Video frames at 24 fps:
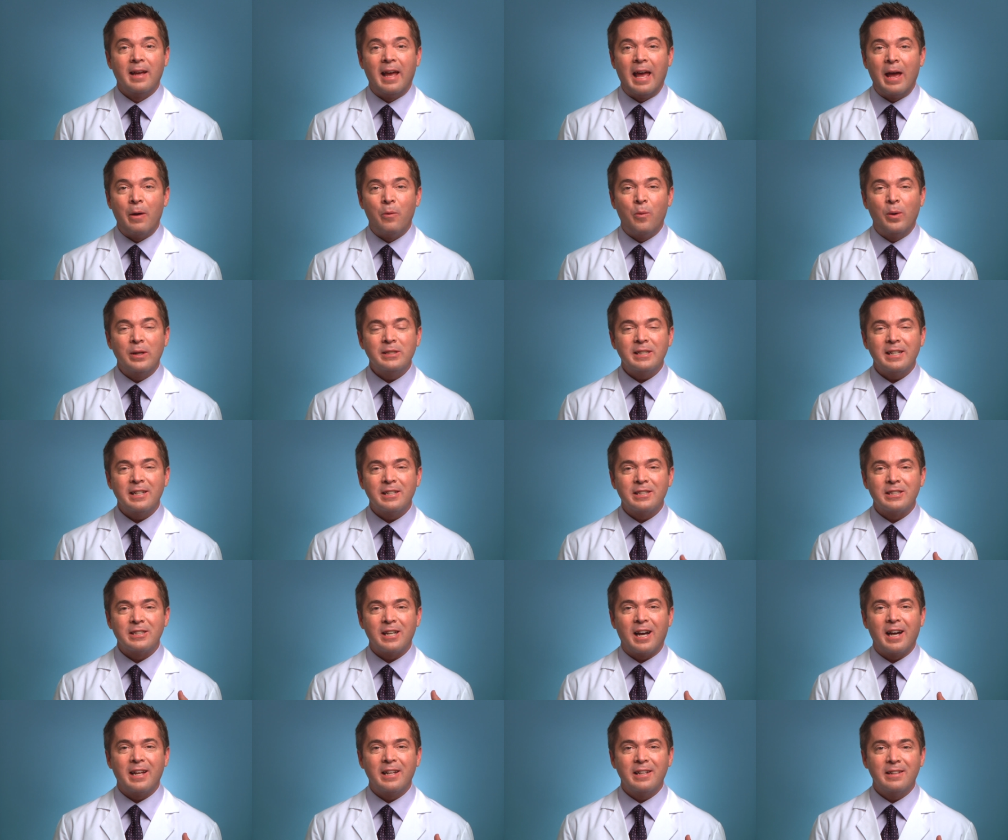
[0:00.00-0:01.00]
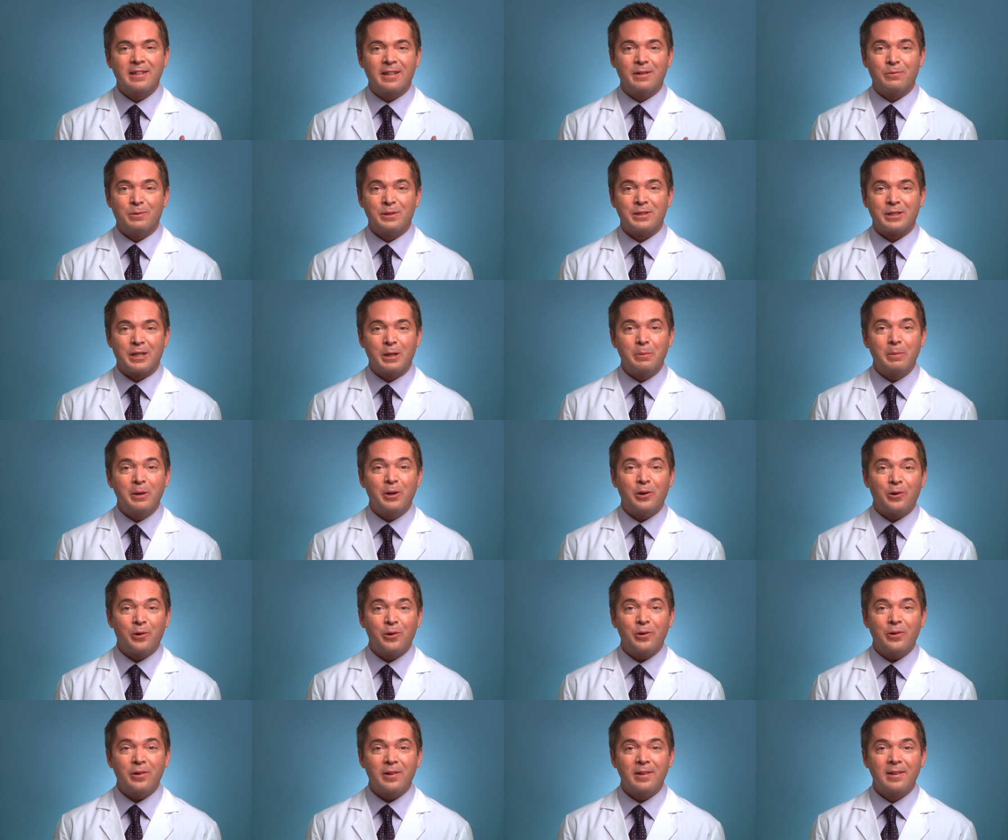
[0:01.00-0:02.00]
And once I decided that it was going to be
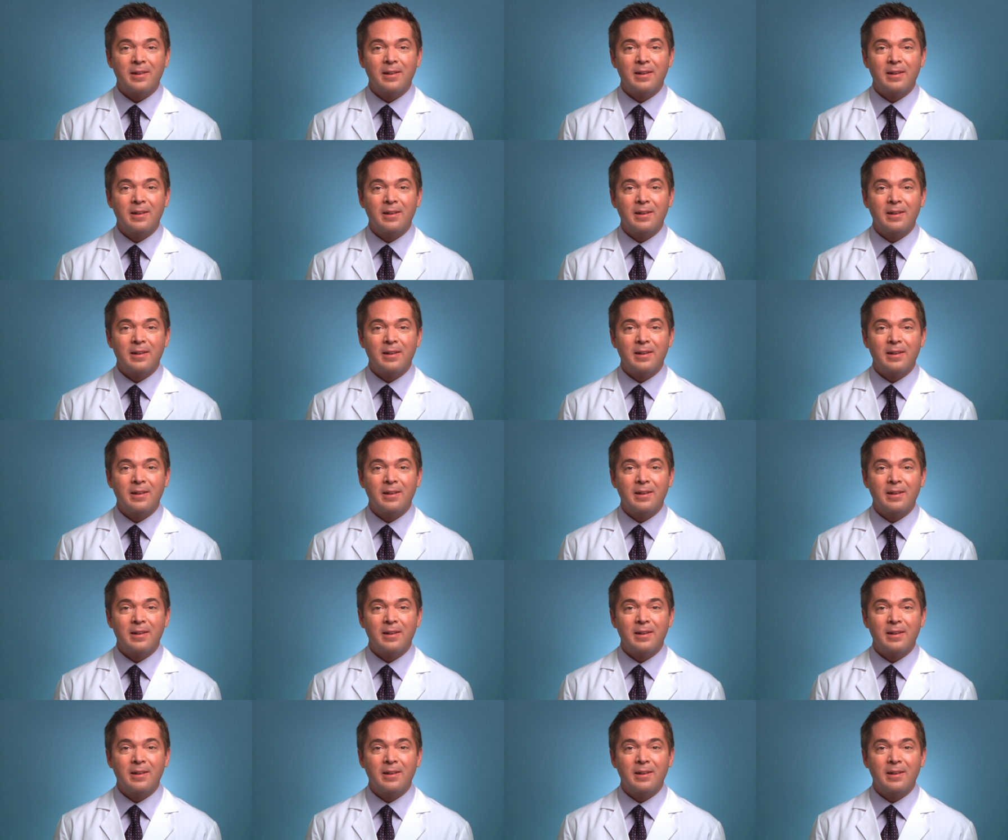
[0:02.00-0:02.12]
her,